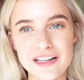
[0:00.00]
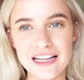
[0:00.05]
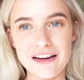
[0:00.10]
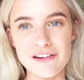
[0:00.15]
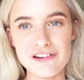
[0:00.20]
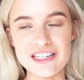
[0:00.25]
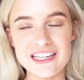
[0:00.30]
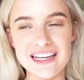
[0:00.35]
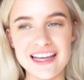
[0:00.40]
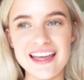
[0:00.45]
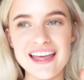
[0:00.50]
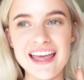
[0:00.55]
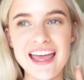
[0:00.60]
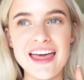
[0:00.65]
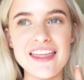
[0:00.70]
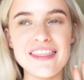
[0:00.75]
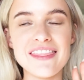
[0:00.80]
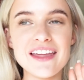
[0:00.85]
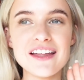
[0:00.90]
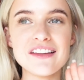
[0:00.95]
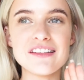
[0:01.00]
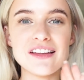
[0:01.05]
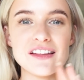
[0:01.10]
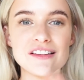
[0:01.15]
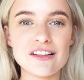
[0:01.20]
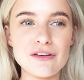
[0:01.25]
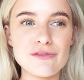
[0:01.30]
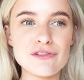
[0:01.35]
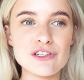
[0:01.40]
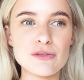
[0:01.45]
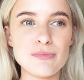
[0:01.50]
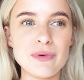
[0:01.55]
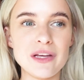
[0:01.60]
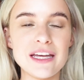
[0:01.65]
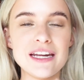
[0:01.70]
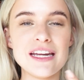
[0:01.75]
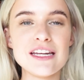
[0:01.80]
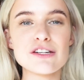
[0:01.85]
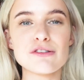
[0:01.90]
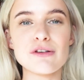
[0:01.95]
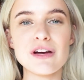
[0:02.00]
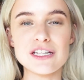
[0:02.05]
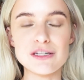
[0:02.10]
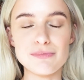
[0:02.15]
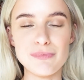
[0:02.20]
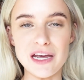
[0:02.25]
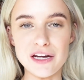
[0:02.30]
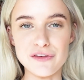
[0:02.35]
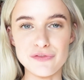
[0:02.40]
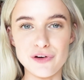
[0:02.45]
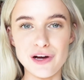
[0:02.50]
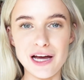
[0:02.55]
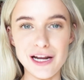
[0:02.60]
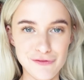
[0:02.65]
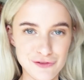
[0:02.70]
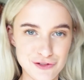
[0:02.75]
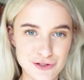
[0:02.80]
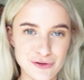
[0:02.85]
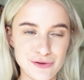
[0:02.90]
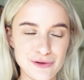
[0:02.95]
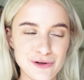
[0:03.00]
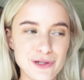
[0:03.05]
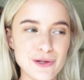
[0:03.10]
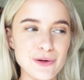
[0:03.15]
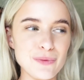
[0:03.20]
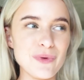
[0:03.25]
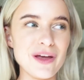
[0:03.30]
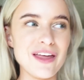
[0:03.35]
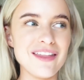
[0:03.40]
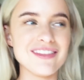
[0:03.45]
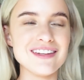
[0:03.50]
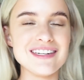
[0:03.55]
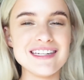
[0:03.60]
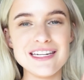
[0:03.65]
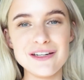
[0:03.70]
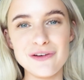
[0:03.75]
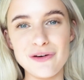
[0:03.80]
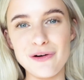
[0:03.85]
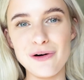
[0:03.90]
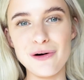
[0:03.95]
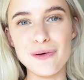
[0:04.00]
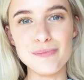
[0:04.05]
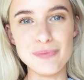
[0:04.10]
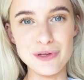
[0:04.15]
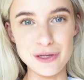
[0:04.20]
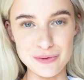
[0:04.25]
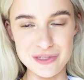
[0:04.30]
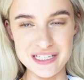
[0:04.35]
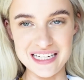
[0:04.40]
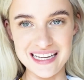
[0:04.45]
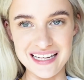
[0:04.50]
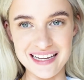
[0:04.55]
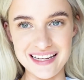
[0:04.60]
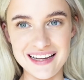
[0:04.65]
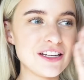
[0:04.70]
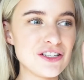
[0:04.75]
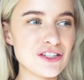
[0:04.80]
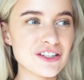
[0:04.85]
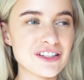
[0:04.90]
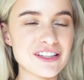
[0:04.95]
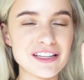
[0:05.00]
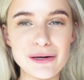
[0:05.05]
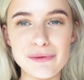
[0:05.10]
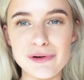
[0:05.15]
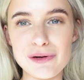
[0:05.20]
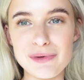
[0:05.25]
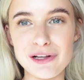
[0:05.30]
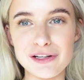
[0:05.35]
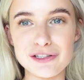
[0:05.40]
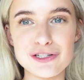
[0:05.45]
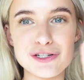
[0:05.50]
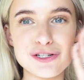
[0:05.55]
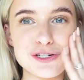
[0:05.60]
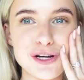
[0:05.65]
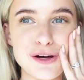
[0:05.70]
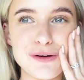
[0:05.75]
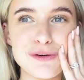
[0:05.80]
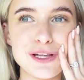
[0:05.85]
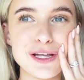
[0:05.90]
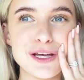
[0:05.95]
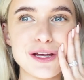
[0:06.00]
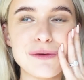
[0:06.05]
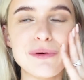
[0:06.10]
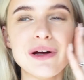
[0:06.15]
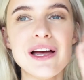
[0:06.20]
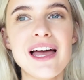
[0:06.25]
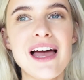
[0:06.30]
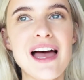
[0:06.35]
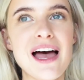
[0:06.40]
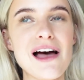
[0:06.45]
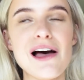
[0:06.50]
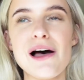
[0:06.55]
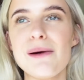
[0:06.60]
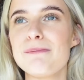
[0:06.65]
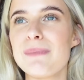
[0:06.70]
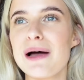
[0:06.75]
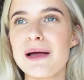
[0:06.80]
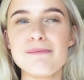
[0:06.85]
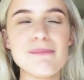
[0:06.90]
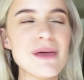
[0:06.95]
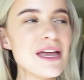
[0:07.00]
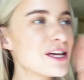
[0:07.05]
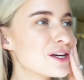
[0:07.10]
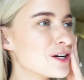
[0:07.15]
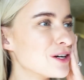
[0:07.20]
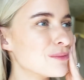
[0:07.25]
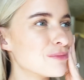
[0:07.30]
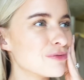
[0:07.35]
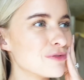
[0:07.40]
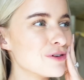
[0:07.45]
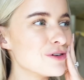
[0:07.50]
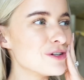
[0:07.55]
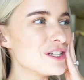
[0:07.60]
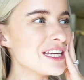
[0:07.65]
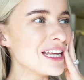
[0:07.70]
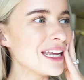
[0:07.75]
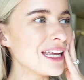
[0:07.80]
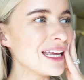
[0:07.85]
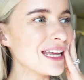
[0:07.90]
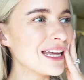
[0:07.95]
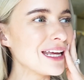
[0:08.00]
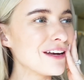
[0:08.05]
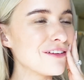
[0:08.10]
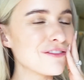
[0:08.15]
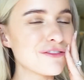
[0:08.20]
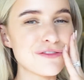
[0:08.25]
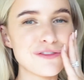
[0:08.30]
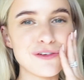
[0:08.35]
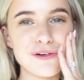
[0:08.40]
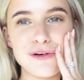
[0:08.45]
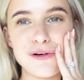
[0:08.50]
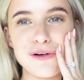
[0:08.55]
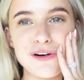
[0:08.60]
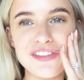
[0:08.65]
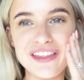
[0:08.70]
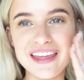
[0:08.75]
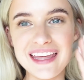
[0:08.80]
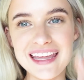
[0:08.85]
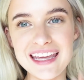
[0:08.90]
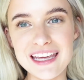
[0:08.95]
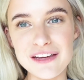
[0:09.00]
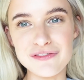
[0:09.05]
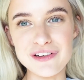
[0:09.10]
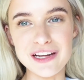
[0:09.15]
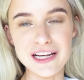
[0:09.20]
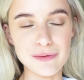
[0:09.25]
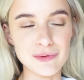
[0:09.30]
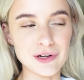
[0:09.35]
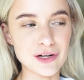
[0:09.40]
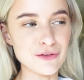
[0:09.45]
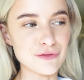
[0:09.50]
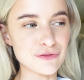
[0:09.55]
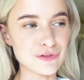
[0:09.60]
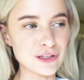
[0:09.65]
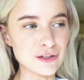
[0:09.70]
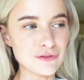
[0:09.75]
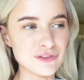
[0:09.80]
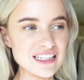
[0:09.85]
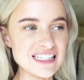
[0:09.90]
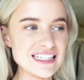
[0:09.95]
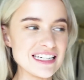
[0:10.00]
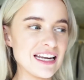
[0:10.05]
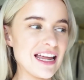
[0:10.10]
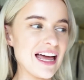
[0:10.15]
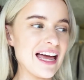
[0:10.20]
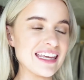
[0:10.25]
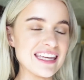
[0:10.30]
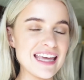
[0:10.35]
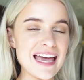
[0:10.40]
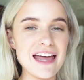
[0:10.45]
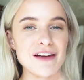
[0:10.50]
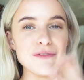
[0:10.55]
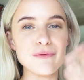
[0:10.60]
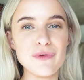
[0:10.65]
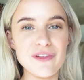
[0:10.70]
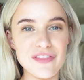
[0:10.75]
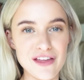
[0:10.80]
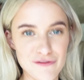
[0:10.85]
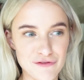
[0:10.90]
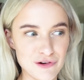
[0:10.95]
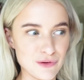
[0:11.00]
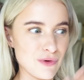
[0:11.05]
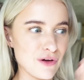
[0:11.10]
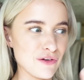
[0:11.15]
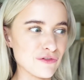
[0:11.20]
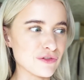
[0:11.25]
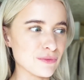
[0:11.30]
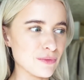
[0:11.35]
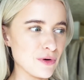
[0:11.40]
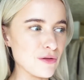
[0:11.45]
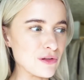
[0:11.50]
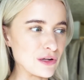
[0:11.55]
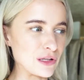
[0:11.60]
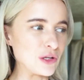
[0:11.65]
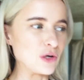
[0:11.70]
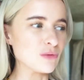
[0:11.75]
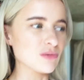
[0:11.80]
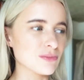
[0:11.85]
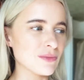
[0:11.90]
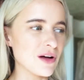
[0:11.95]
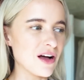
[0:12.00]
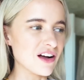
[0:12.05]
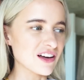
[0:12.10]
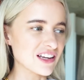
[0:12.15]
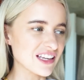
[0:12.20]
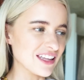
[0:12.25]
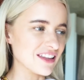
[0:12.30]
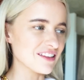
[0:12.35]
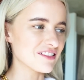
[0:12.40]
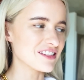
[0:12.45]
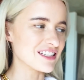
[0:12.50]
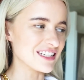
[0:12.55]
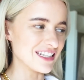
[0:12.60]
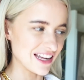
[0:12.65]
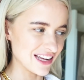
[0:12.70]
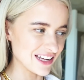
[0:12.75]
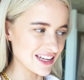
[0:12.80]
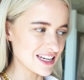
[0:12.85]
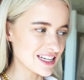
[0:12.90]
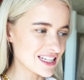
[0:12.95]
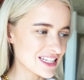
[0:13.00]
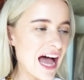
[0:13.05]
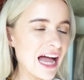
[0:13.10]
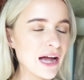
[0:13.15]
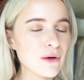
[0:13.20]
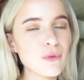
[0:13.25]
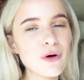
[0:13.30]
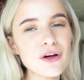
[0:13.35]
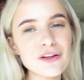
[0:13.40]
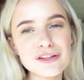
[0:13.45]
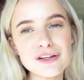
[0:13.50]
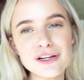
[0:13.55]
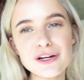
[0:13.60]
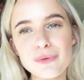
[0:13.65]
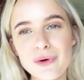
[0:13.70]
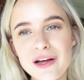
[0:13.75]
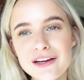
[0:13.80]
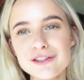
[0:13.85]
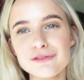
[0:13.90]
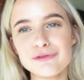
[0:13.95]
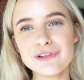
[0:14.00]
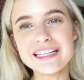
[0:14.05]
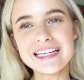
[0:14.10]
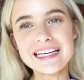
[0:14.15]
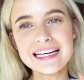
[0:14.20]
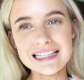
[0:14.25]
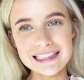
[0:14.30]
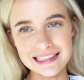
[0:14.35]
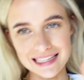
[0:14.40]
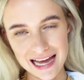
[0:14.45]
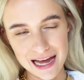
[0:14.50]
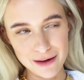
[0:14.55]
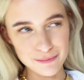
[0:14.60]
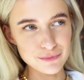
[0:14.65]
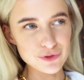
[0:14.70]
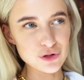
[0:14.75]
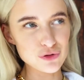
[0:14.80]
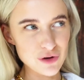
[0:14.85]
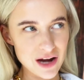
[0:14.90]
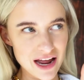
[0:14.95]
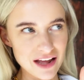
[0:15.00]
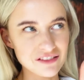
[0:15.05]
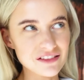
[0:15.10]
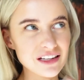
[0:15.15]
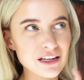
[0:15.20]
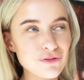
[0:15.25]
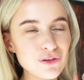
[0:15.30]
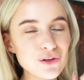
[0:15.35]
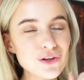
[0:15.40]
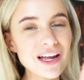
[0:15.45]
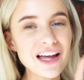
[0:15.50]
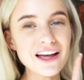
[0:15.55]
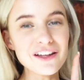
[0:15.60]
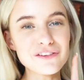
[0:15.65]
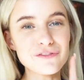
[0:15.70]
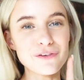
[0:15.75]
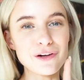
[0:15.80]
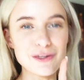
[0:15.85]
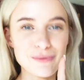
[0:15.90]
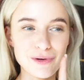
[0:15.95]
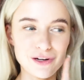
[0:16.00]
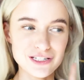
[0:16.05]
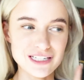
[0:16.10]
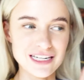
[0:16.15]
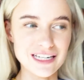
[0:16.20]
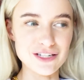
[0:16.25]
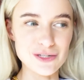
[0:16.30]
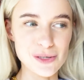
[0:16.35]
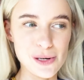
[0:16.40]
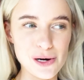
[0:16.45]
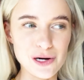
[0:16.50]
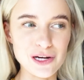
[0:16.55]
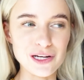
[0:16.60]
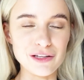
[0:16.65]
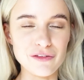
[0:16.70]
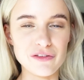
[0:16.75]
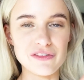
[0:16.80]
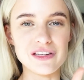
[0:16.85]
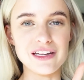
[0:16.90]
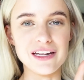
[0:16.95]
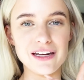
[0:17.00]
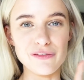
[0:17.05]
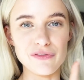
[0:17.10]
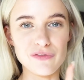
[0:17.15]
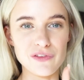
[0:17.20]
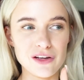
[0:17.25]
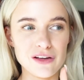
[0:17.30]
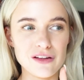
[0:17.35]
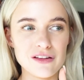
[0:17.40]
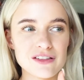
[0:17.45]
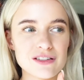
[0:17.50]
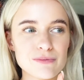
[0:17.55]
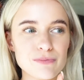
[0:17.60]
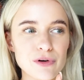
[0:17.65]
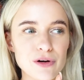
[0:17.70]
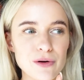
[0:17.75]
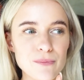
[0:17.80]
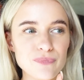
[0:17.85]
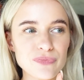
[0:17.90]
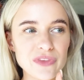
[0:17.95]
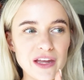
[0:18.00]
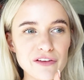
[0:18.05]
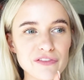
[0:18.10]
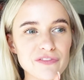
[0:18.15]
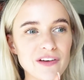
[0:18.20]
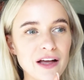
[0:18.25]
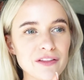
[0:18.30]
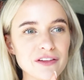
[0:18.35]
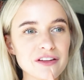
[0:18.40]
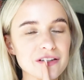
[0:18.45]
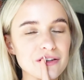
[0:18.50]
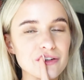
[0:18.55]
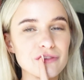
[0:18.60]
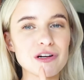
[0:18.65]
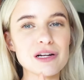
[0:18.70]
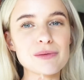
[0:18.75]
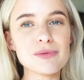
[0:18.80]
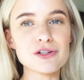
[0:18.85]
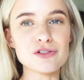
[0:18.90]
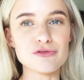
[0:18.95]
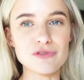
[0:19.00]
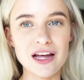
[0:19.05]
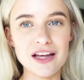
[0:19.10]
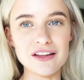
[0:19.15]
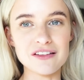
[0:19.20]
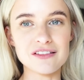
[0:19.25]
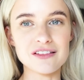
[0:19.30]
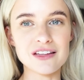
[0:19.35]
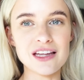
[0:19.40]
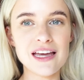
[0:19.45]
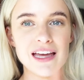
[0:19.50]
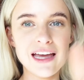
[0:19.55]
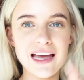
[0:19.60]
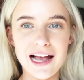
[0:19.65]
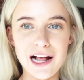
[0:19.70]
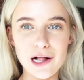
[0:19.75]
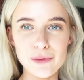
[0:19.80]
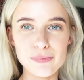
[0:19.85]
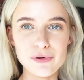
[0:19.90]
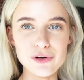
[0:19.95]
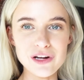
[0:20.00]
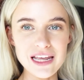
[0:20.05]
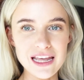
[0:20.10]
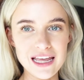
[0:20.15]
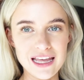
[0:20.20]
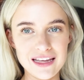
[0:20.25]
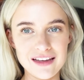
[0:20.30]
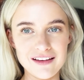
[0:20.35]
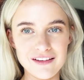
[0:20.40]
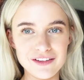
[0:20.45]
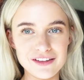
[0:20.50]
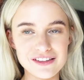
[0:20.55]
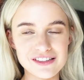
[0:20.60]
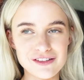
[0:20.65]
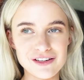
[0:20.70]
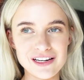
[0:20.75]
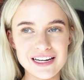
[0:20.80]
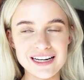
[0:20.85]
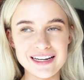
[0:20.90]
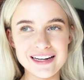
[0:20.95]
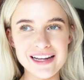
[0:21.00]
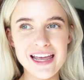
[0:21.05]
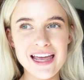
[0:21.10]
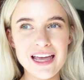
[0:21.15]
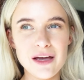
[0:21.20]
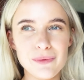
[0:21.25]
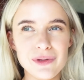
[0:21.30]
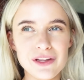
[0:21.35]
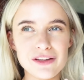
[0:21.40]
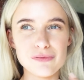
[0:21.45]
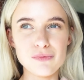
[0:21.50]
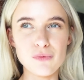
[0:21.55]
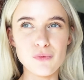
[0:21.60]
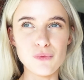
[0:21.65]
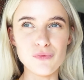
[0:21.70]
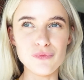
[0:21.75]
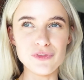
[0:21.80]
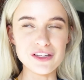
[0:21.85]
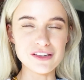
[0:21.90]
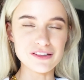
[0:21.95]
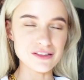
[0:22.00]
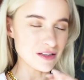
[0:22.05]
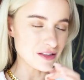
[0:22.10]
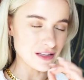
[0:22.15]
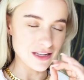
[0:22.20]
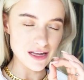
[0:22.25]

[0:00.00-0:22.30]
clarity, this is going to be an integrated paid for advertorial with Dior Beauty. Just because I want to be able to show you my makeup routine for the evening. We're going for a lovely dinner again with everyone from all the global markets tonight. I was going to wear a really glam dress. If you guys follow me on TikTok, you'll have seen it first, but I found this incredible dress. I'll put it here on the screen. This this